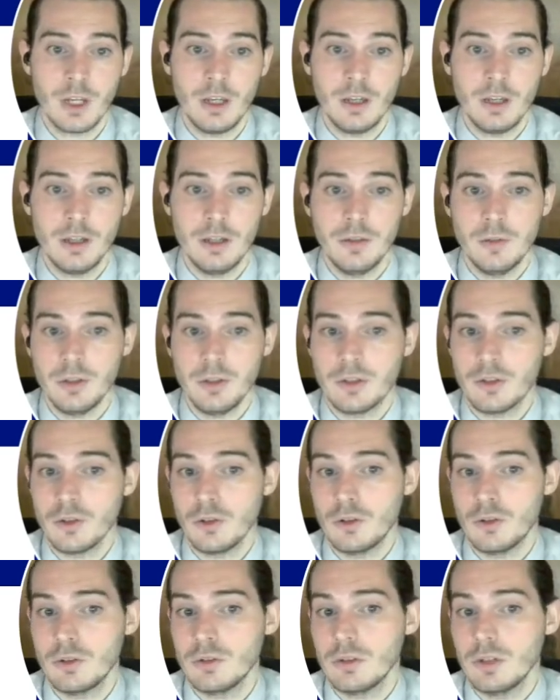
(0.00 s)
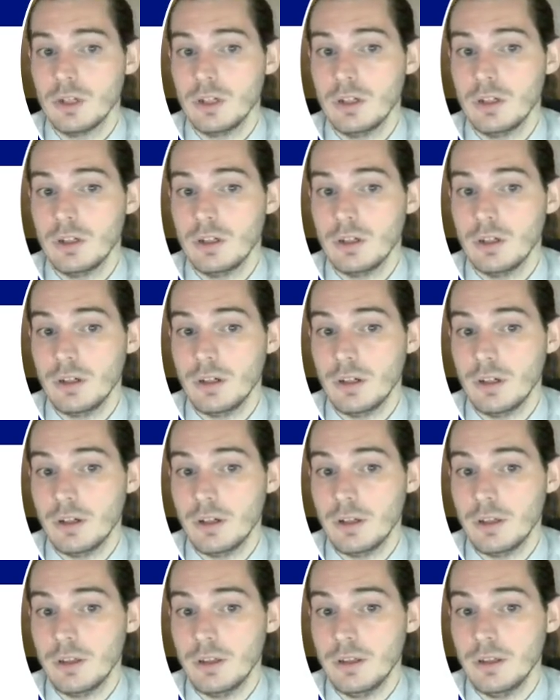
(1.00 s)
Even so,
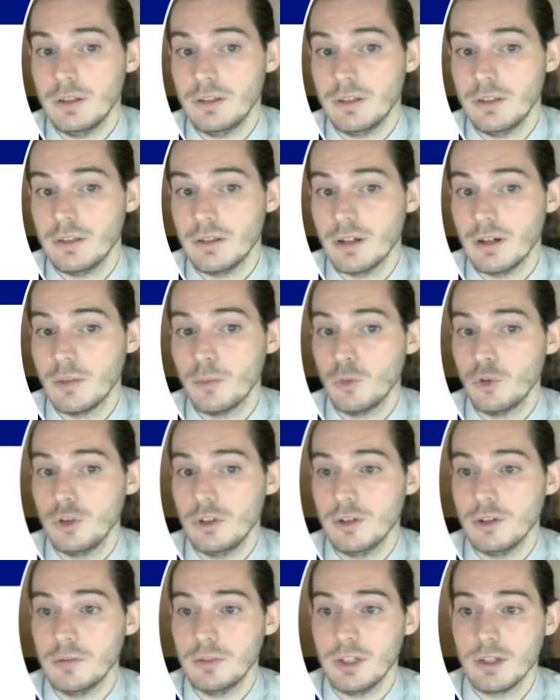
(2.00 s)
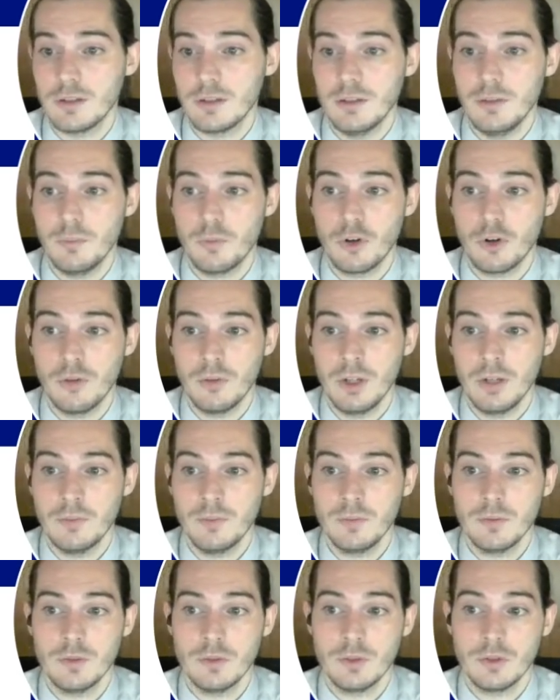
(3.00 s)
this is a multi-objective
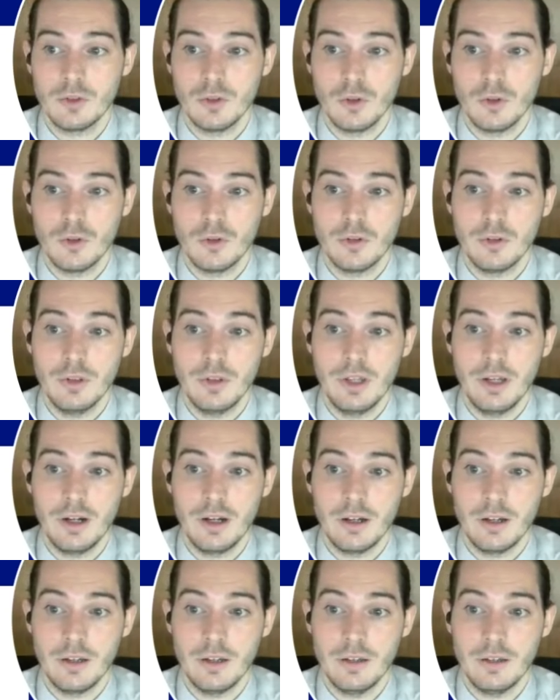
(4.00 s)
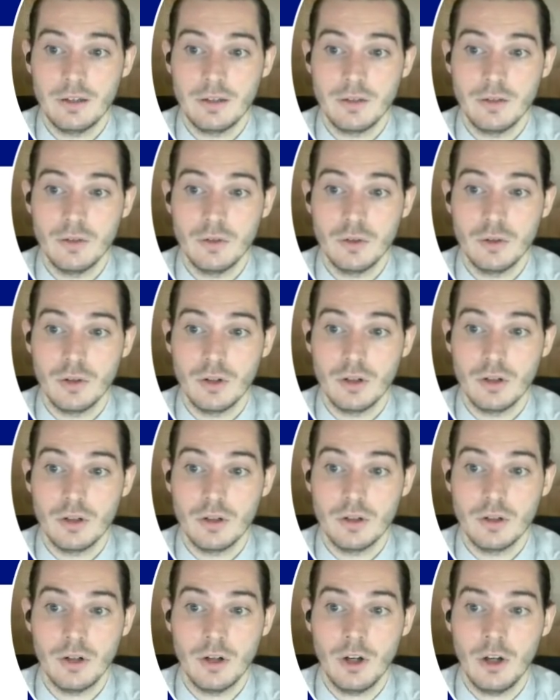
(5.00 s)
problem, so there is
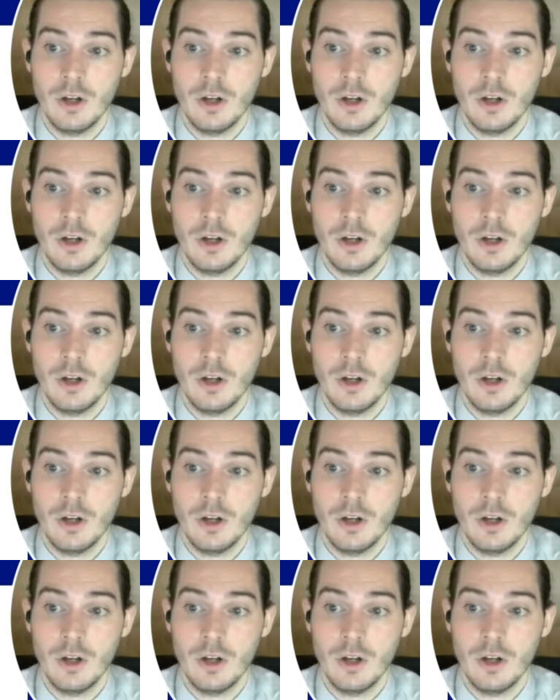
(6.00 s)
no